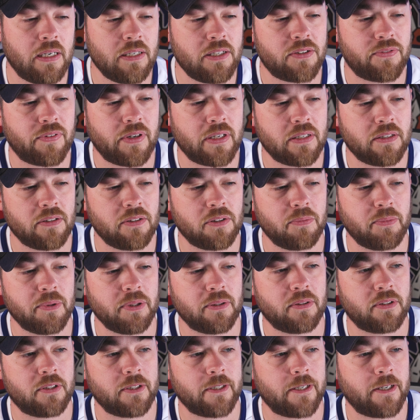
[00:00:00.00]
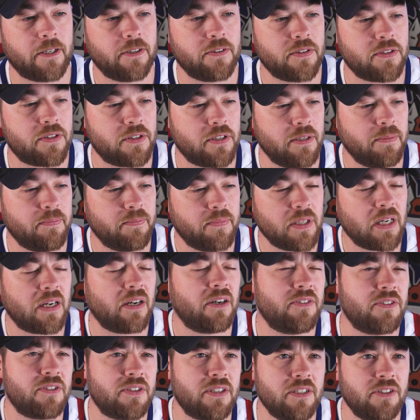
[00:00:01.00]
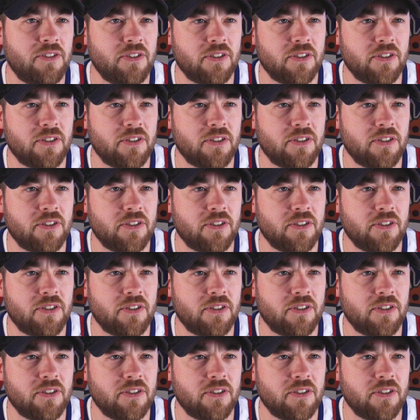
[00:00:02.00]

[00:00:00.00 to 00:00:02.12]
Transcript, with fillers: I just find it a little bit hard to see. Not hard to see,